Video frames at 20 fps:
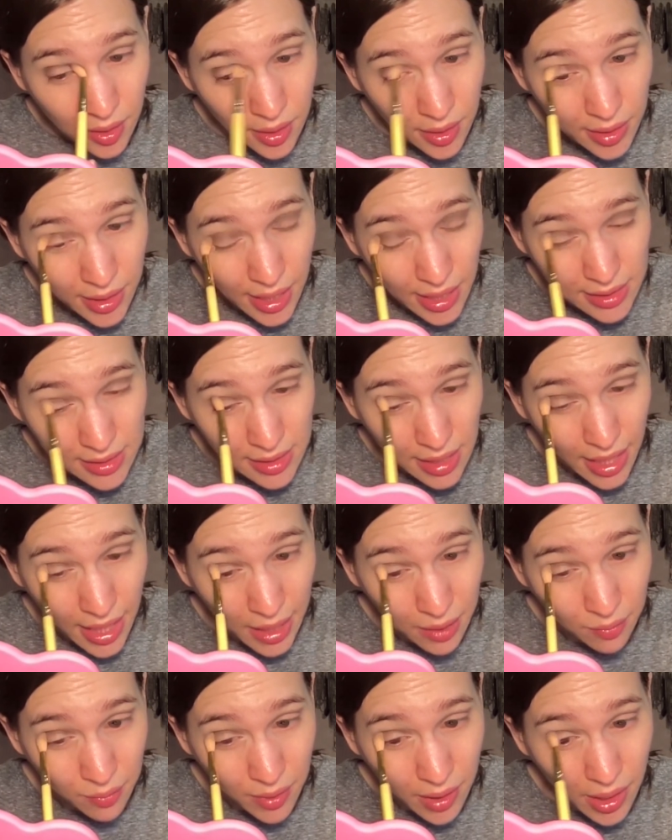yes, I
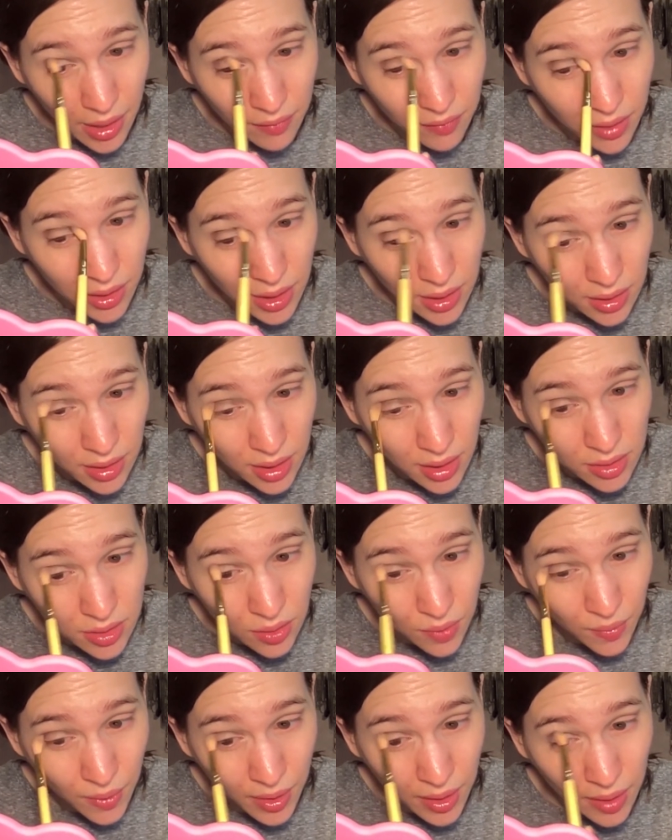don't have anything
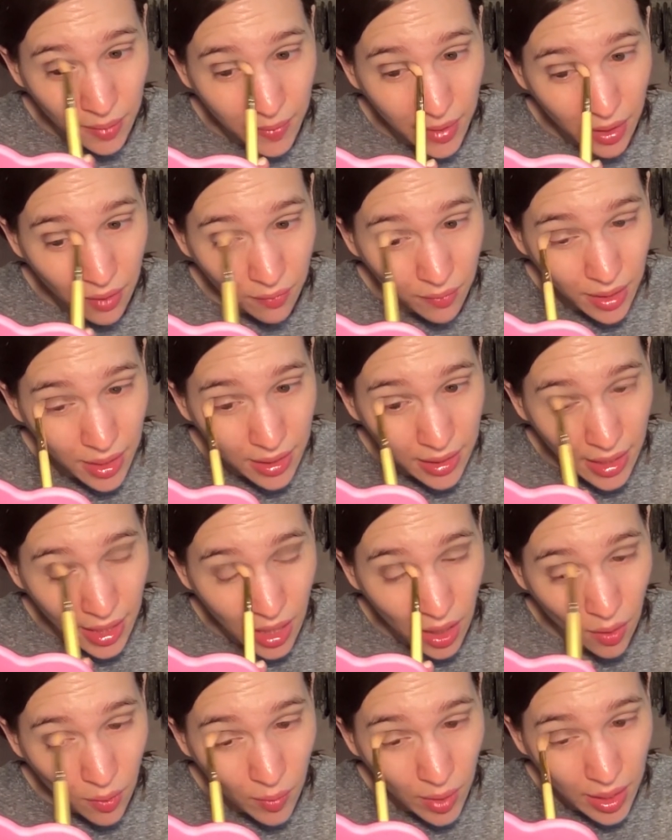to worry about right
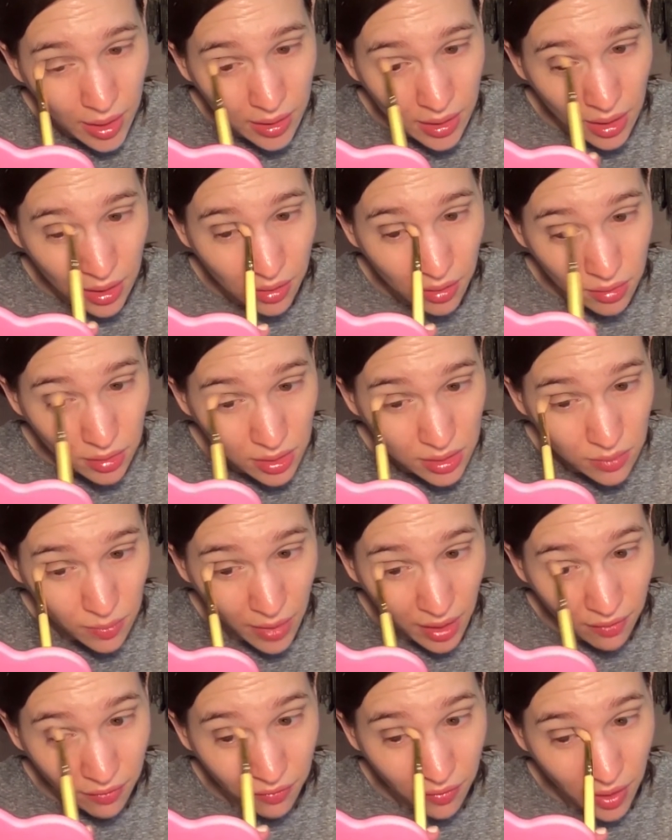now, and neither does
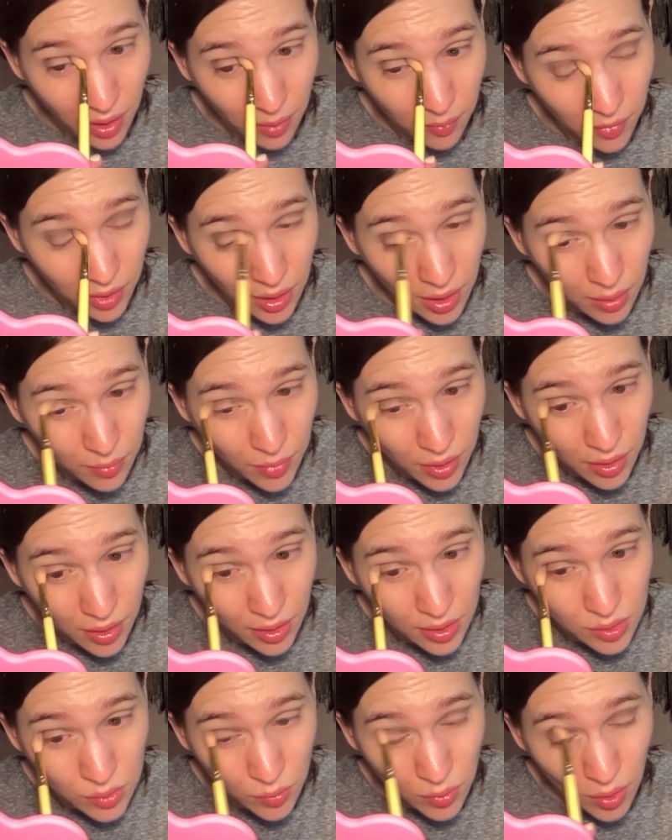my family
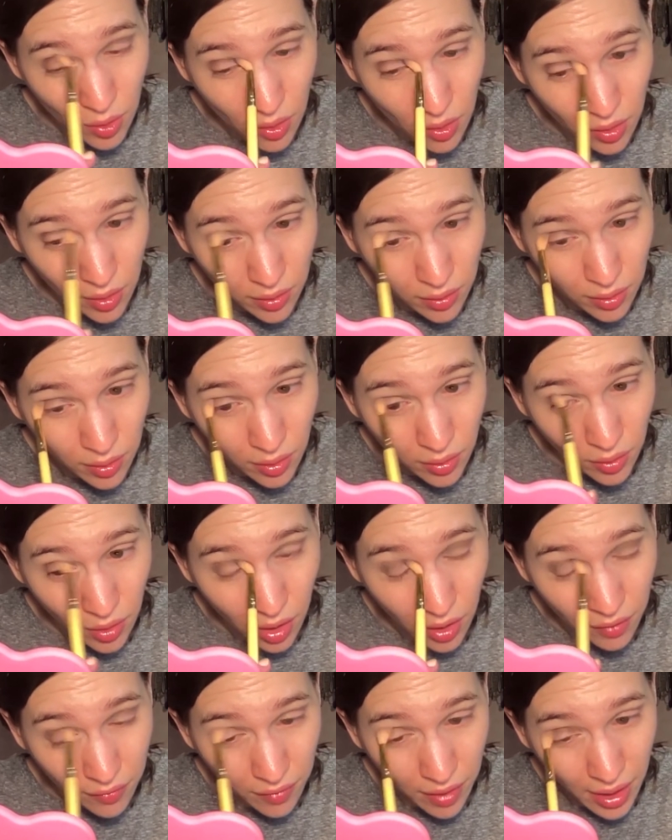because we all
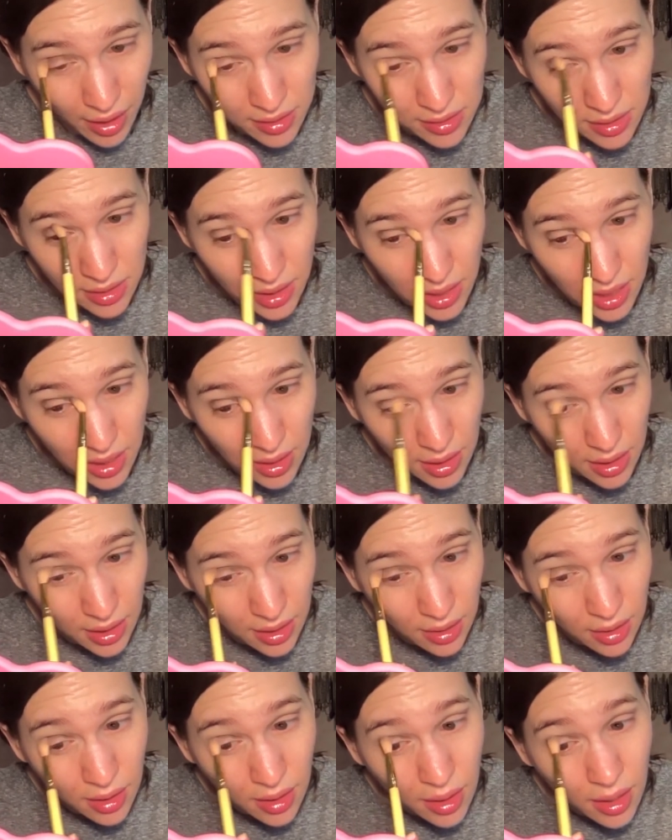are vaccinated.
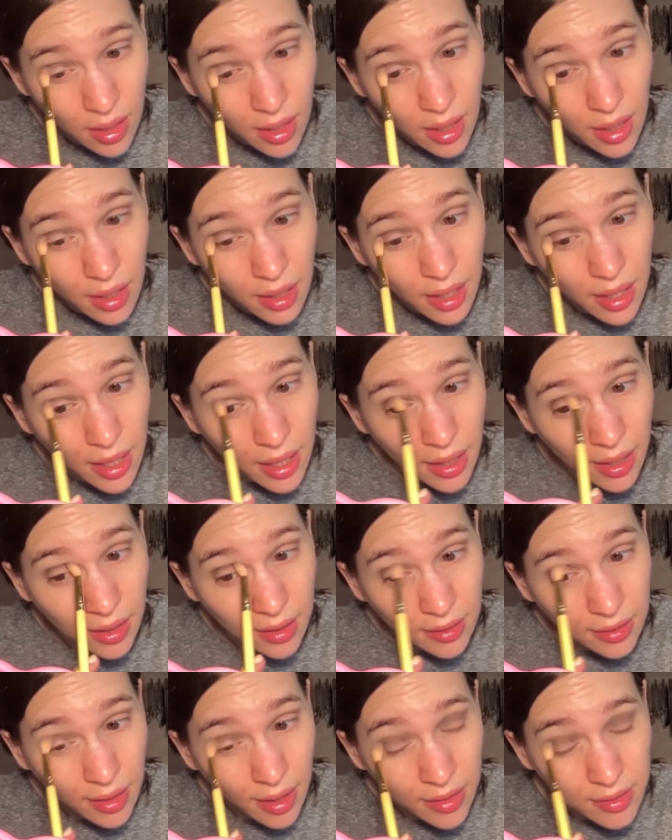
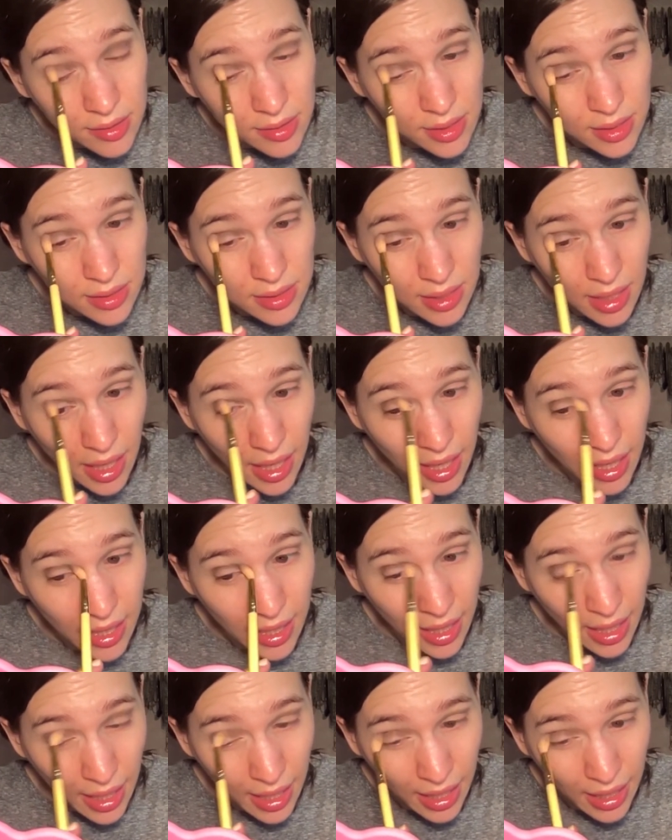And since I
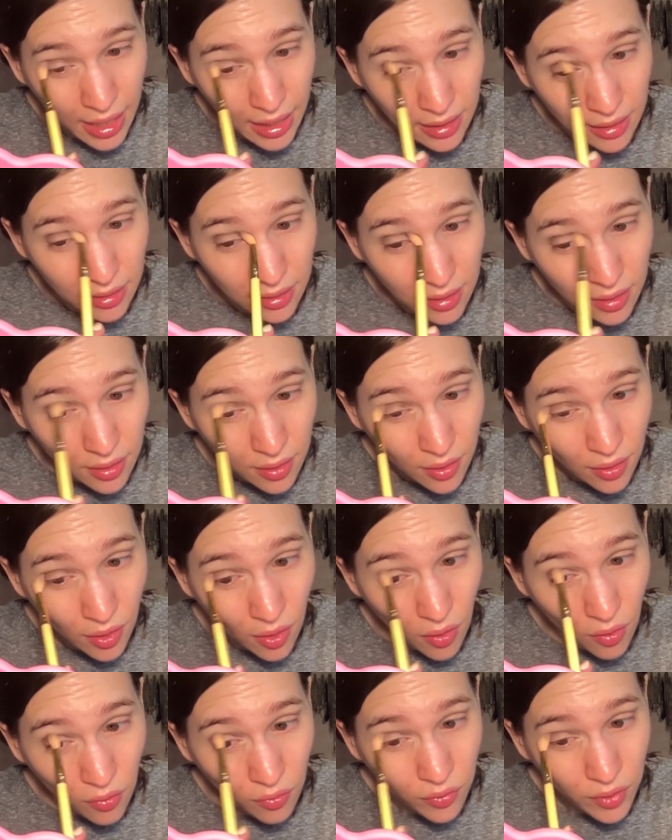had
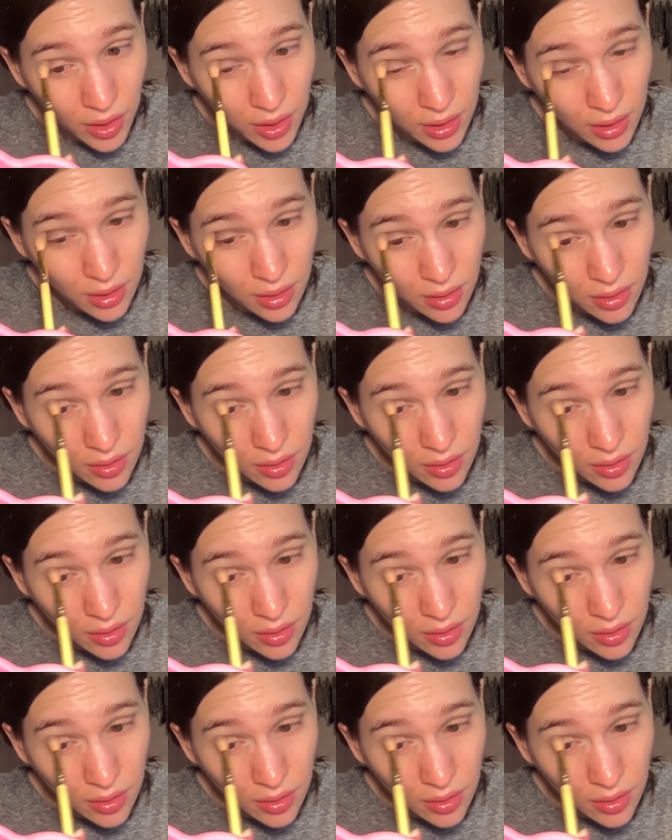COVID